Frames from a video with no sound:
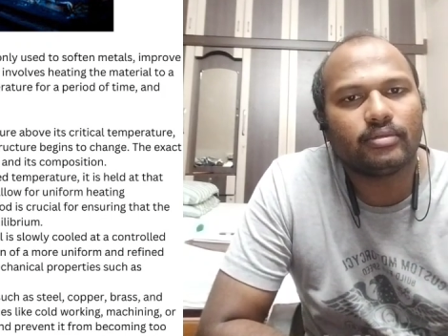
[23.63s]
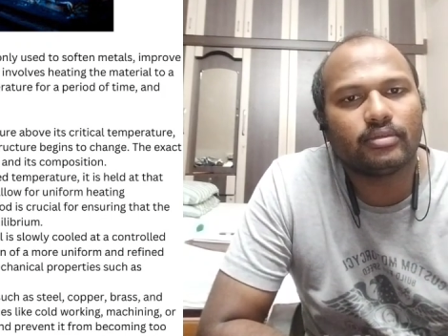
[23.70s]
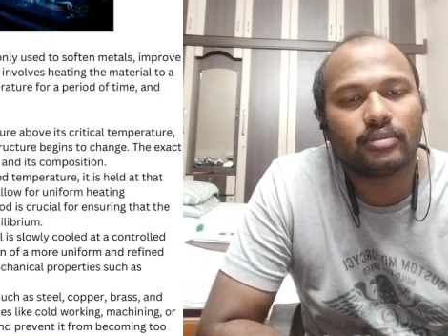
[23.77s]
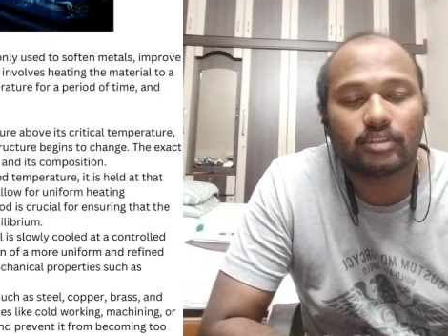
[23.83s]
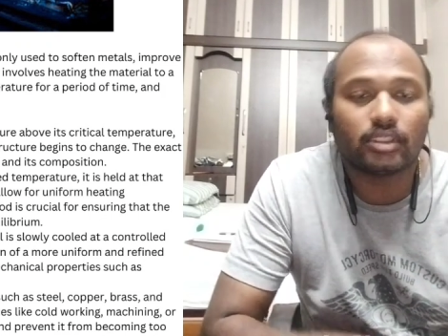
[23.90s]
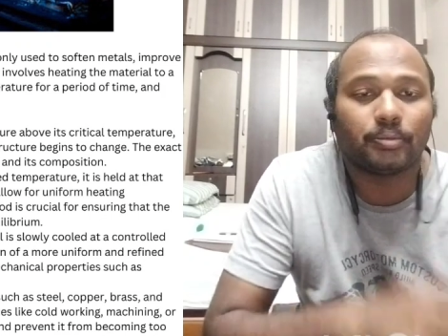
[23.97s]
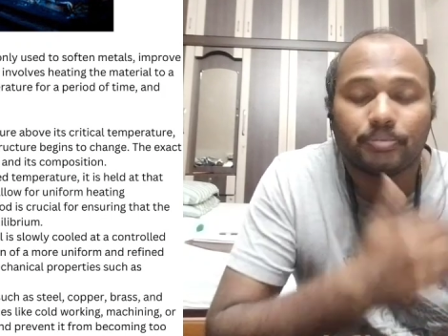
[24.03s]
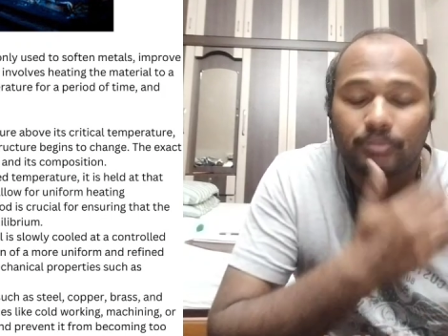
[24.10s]

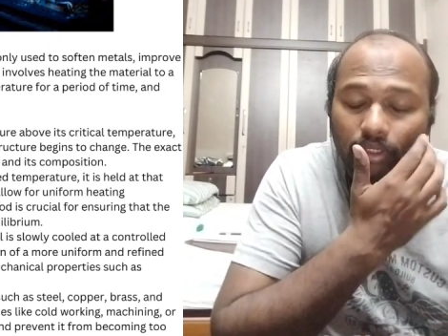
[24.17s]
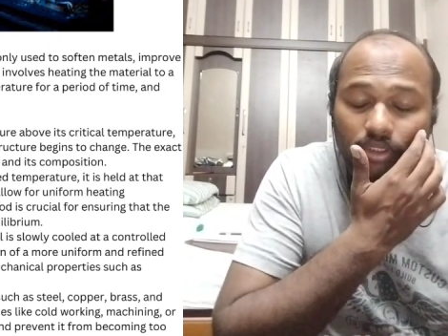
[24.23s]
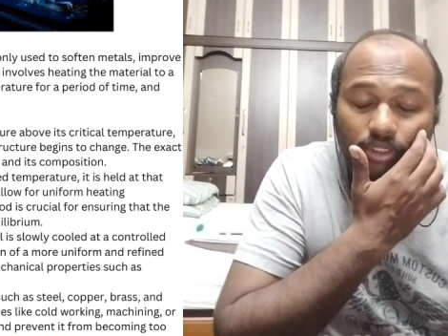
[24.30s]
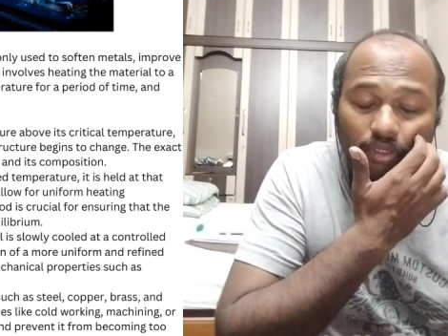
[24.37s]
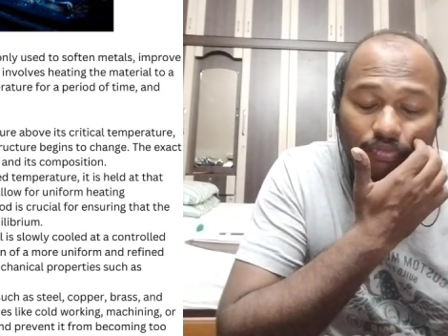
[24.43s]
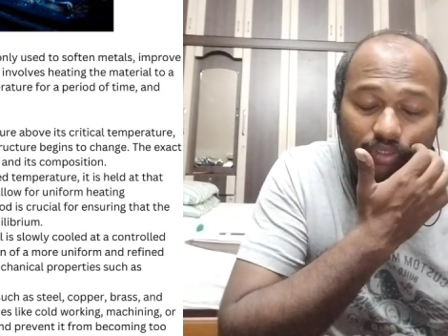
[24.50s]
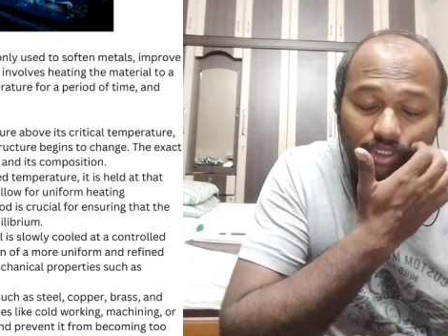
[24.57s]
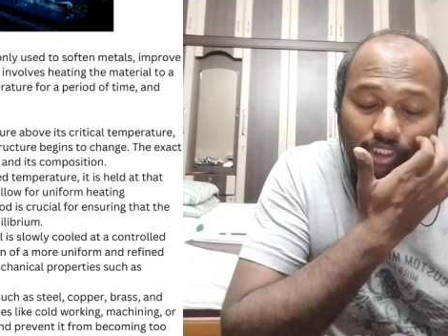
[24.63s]

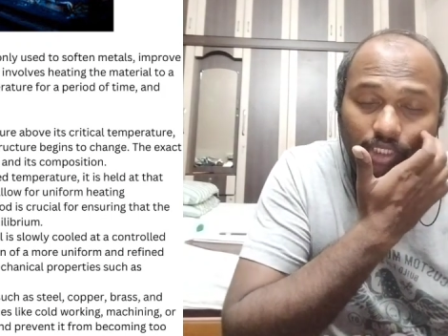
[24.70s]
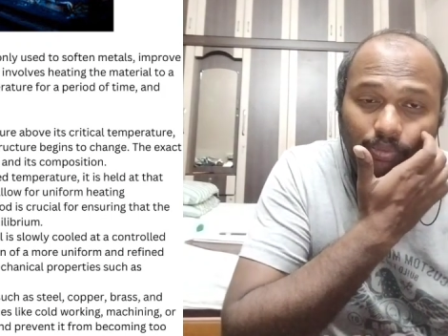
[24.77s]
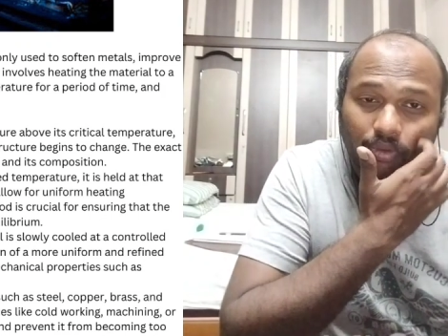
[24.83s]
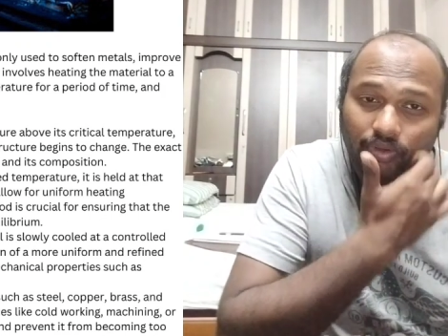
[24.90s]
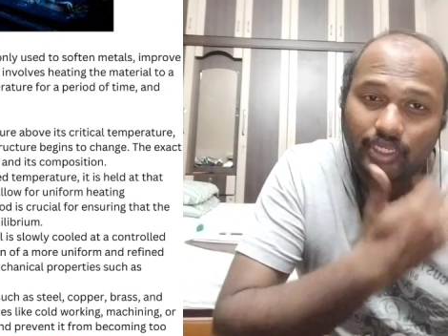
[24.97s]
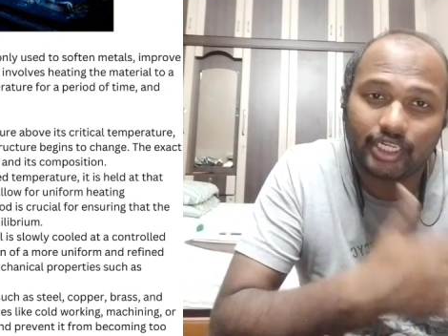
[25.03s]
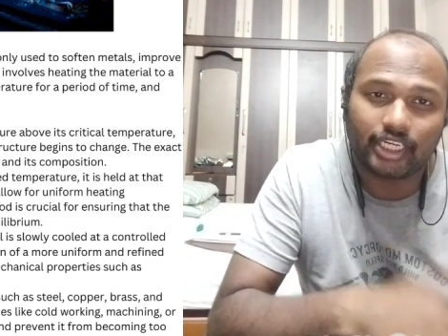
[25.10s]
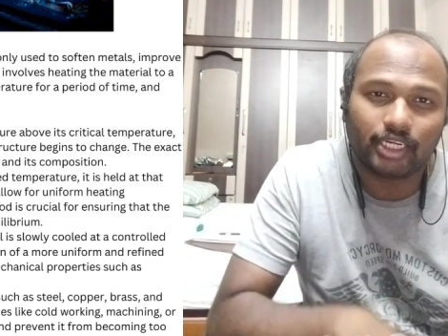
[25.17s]
first type
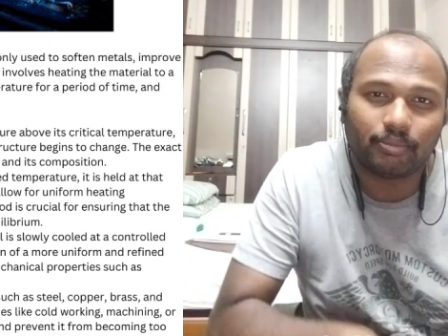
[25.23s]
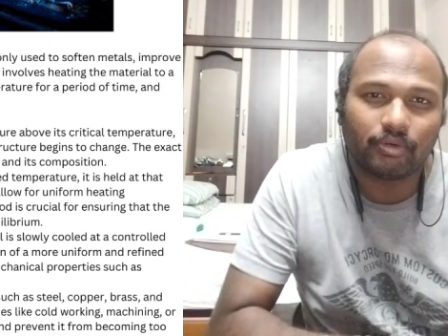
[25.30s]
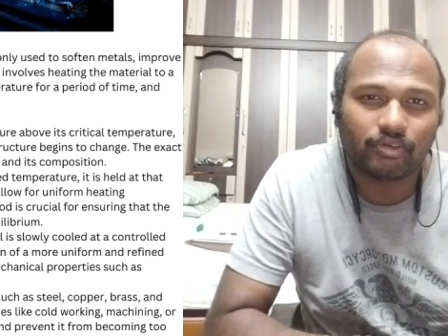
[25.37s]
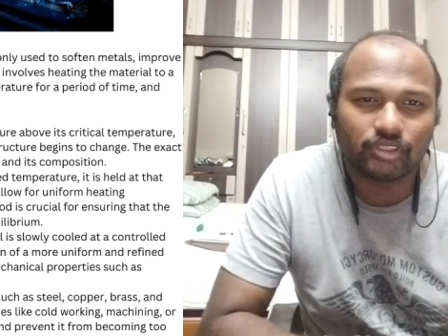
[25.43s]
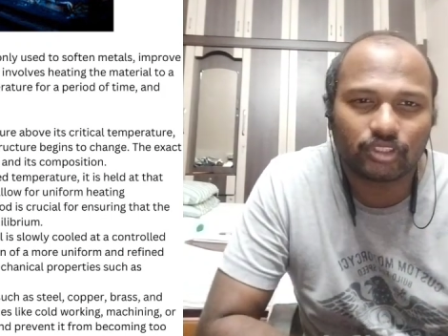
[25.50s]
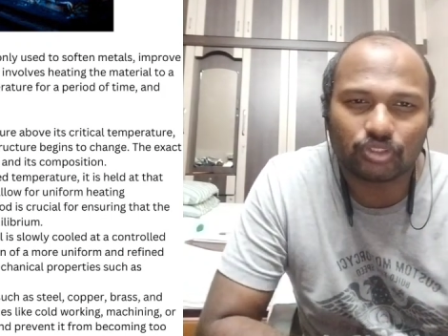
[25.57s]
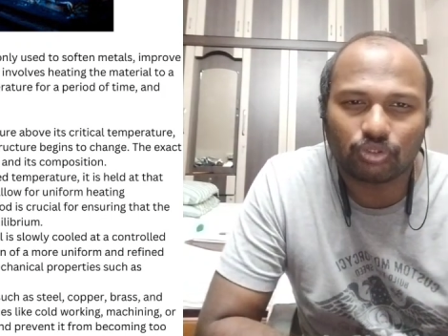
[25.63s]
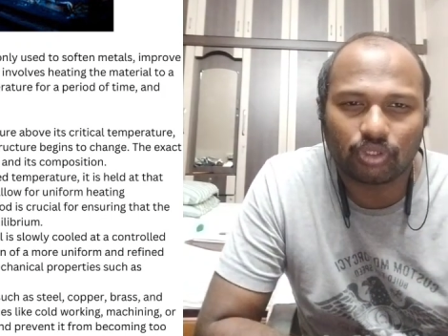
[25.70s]
of heat treatment,
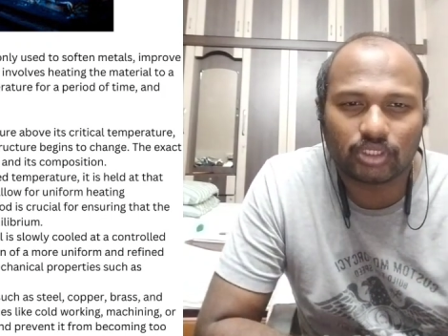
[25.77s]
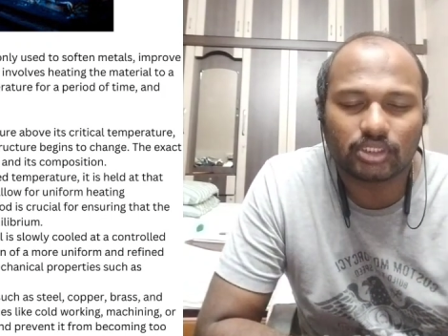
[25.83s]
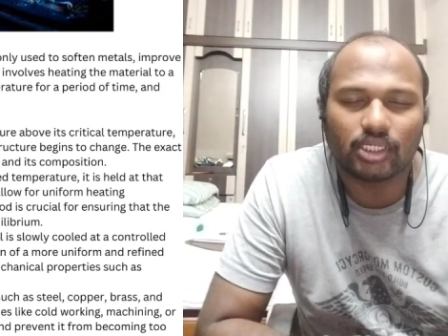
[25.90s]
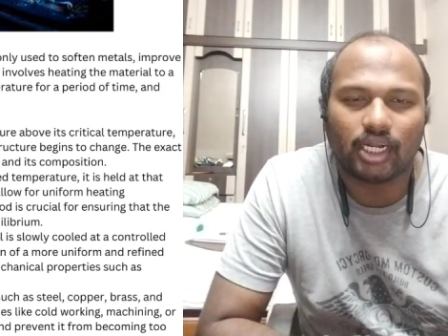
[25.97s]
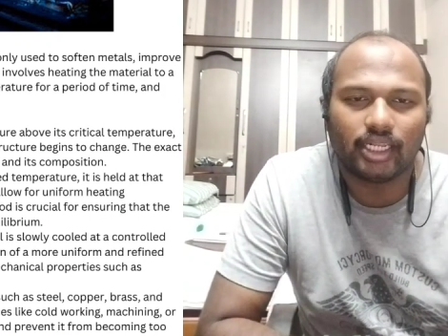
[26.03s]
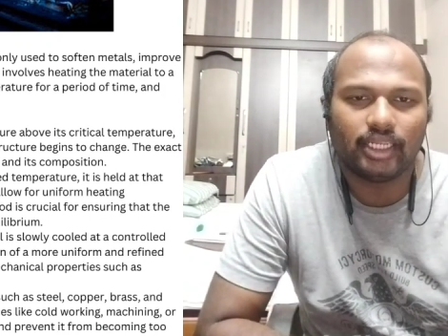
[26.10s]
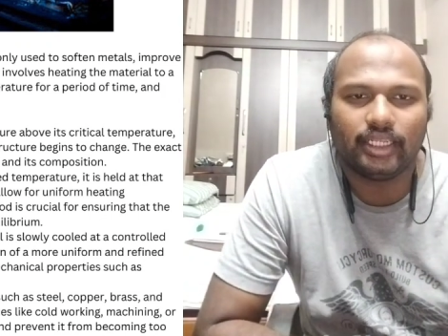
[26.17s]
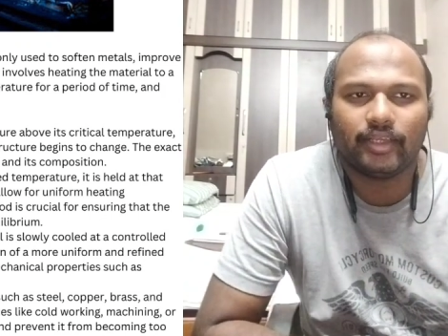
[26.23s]
which is known as
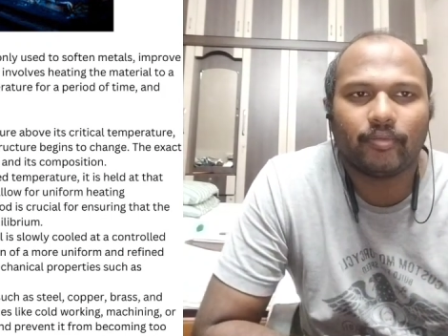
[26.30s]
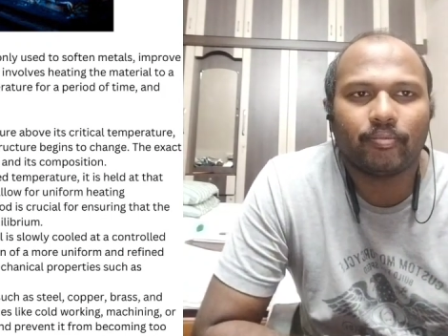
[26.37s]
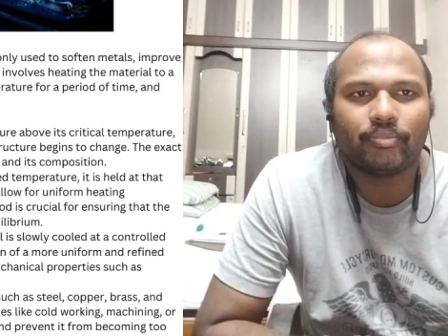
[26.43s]
annealing.